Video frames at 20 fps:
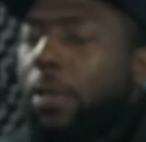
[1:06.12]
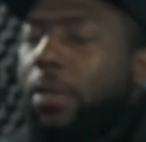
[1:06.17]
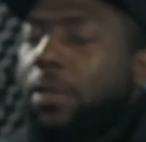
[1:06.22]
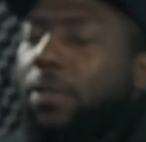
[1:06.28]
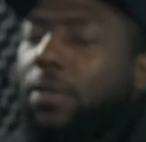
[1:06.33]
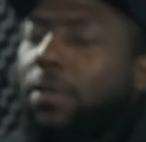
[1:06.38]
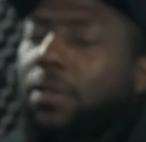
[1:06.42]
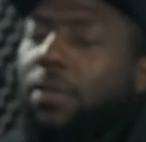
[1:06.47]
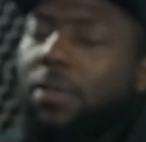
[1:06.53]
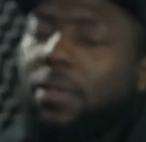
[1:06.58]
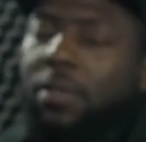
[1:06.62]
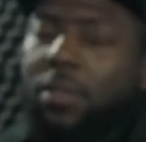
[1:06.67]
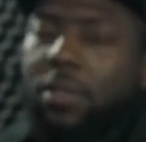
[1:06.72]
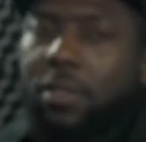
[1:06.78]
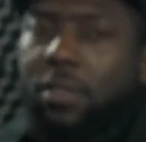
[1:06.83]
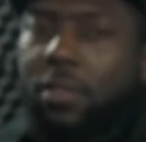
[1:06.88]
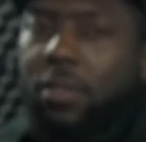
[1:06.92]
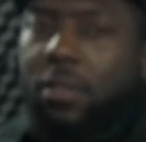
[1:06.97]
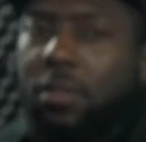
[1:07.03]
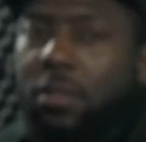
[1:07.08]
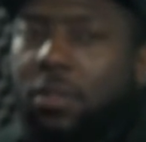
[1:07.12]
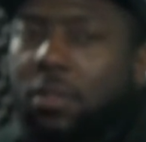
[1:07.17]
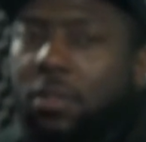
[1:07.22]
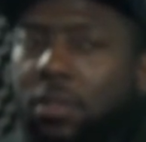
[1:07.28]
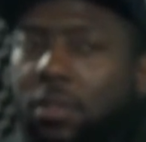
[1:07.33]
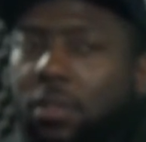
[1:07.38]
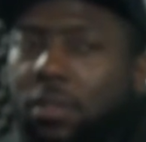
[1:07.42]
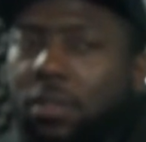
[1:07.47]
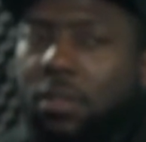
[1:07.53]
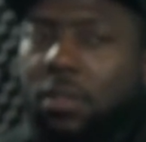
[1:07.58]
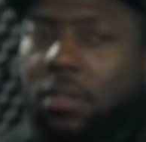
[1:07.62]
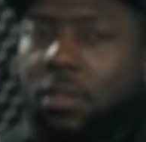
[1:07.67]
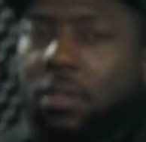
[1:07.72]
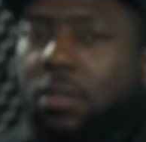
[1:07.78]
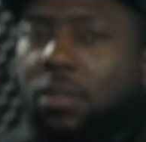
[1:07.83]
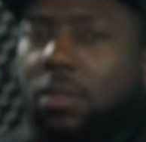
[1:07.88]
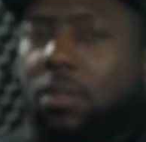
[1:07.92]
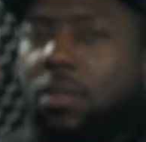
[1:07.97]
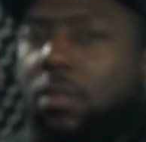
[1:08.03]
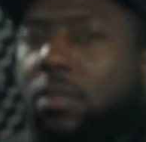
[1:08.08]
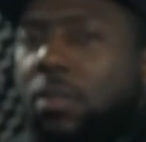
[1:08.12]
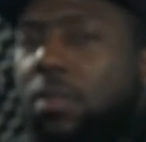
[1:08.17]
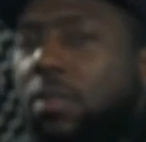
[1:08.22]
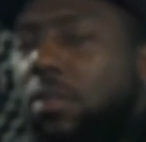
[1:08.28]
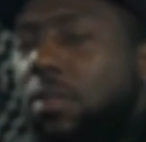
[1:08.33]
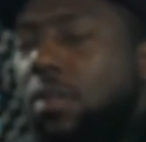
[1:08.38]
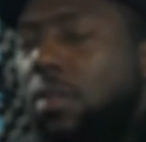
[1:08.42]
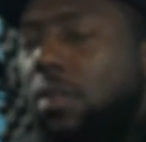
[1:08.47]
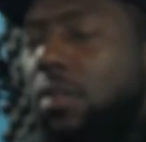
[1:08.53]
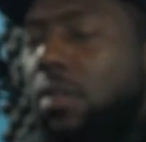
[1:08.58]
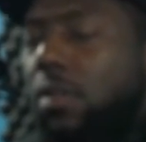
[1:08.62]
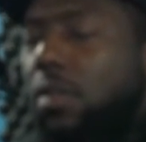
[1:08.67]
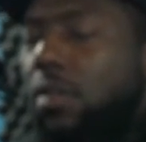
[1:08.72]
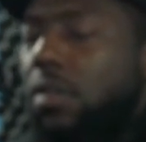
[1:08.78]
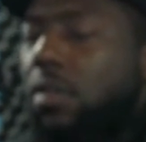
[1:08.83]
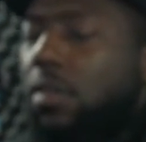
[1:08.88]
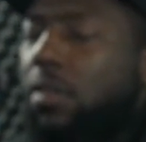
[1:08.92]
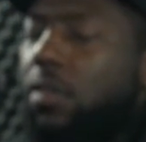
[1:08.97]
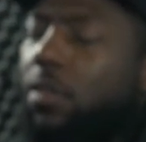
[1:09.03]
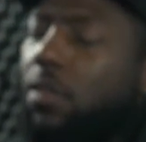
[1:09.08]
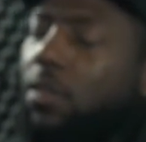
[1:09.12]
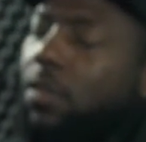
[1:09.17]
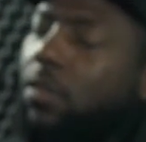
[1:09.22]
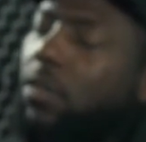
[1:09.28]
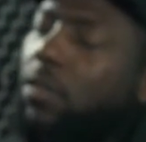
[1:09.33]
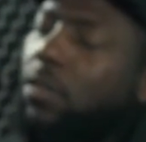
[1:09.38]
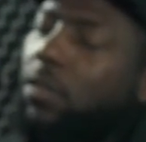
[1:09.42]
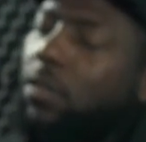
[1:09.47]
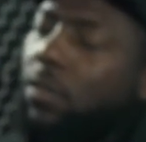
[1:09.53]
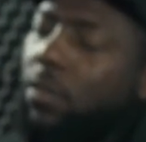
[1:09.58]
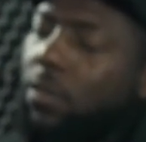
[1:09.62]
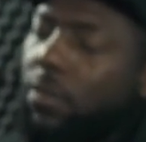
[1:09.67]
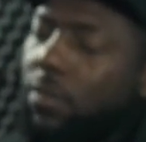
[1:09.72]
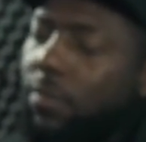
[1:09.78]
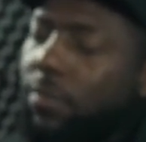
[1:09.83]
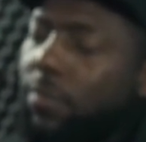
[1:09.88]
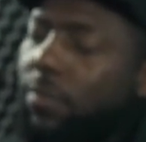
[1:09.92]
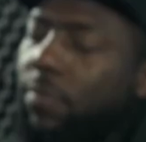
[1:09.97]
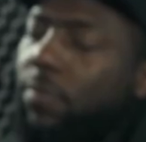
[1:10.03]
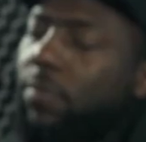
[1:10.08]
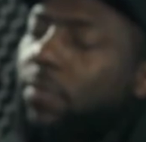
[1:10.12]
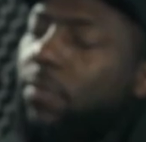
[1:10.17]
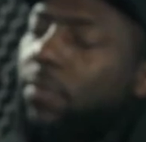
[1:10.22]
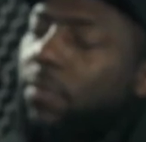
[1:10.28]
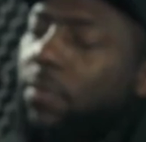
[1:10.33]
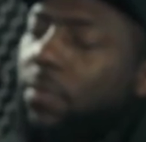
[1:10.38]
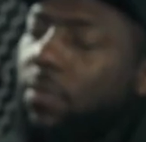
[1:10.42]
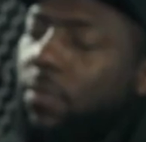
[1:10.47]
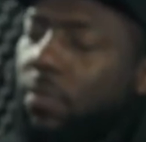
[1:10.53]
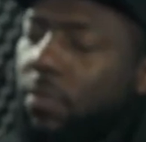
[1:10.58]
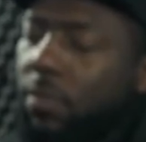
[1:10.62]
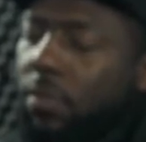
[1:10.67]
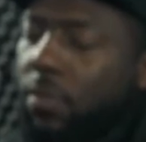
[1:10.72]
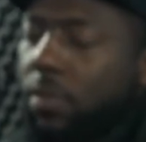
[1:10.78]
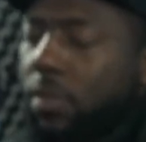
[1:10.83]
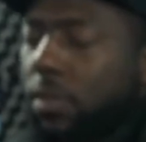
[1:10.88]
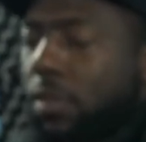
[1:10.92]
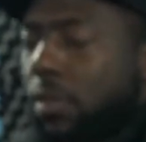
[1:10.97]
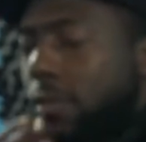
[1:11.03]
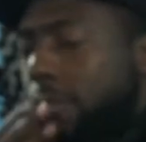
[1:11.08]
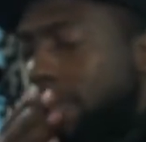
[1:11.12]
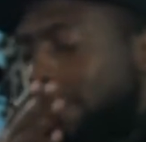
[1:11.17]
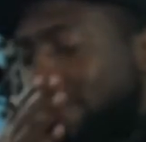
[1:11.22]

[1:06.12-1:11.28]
This person isn't speaking.